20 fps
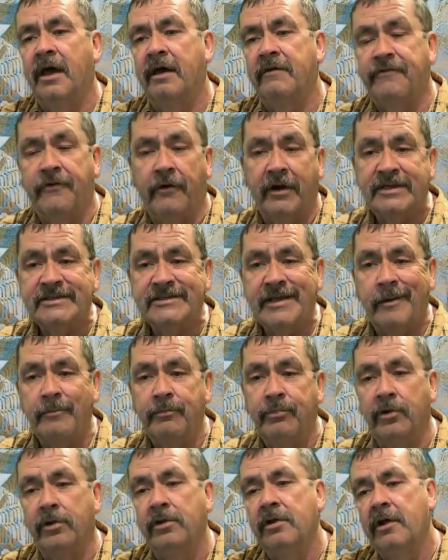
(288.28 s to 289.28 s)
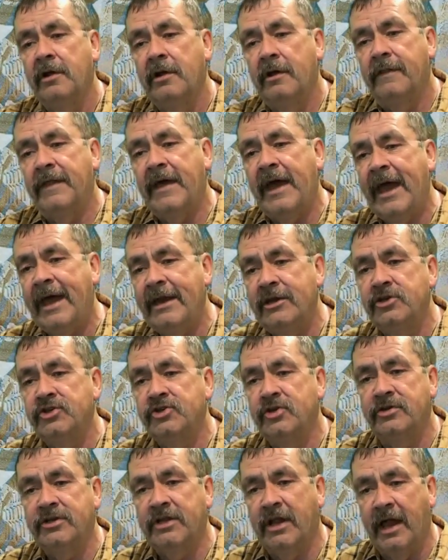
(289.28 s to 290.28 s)
For example, the
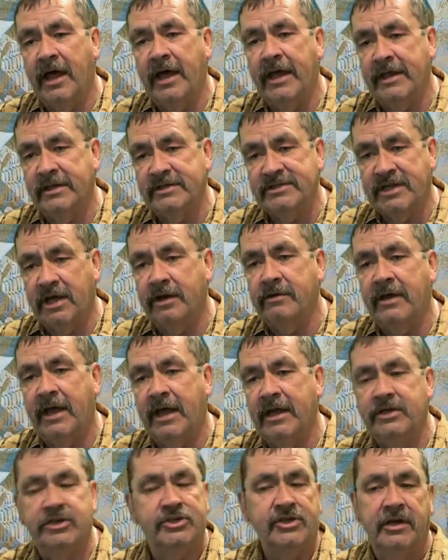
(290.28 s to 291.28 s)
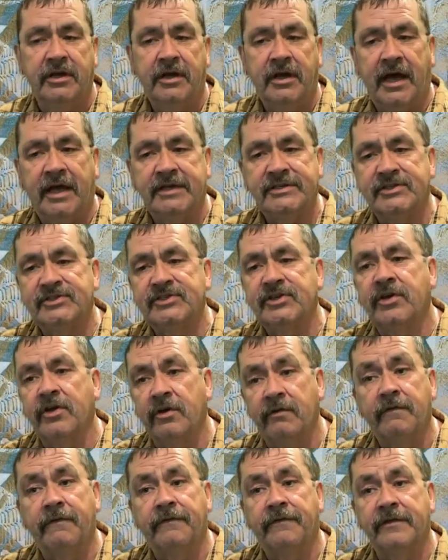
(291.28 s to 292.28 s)
henge underlying Stonehenge has a
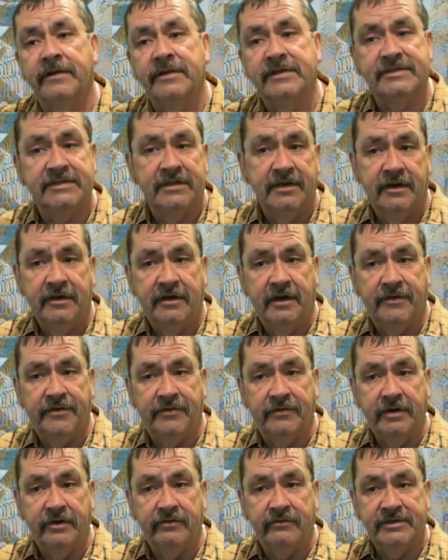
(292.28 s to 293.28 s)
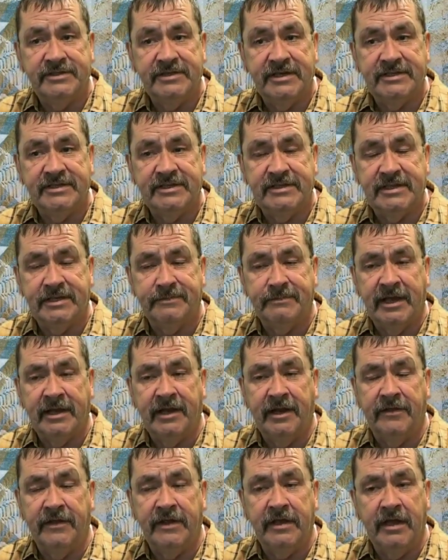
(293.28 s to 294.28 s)
circumference of 366
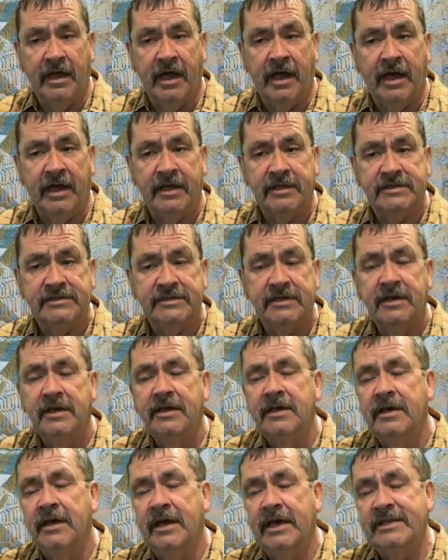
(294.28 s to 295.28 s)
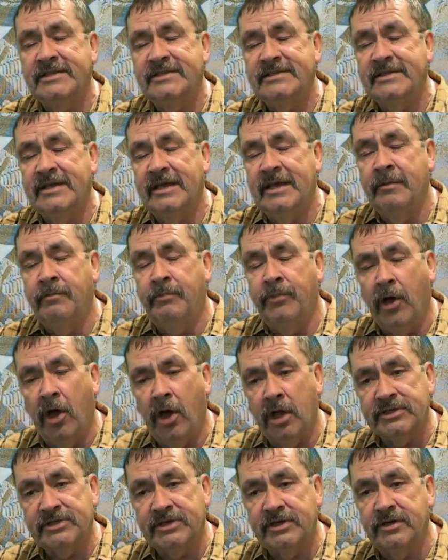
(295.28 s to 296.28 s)
megalithic yards. It's
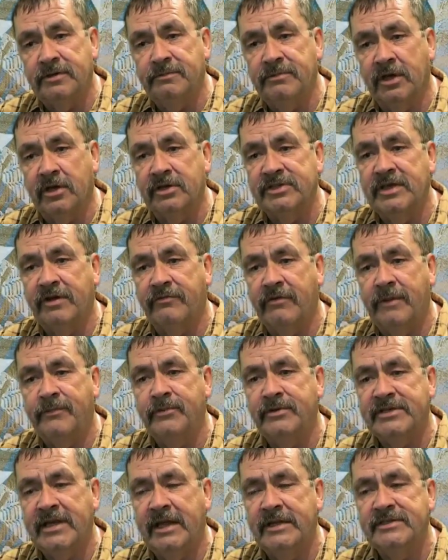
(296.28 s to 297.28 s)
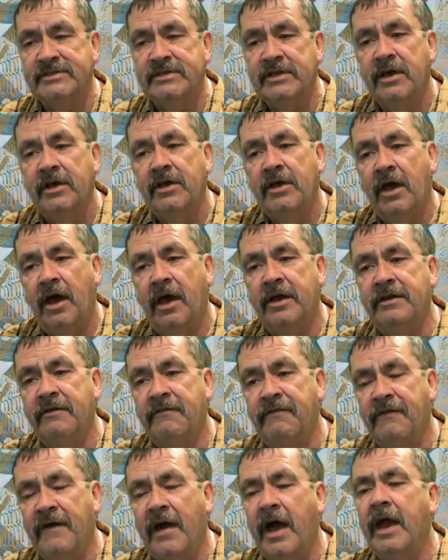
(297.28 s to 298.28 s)
important because it represents a
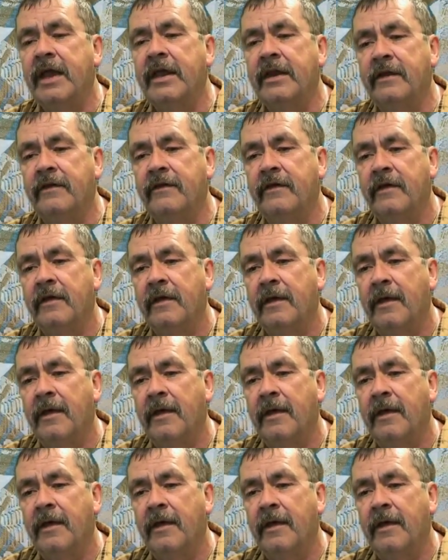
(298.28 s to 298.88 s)
defined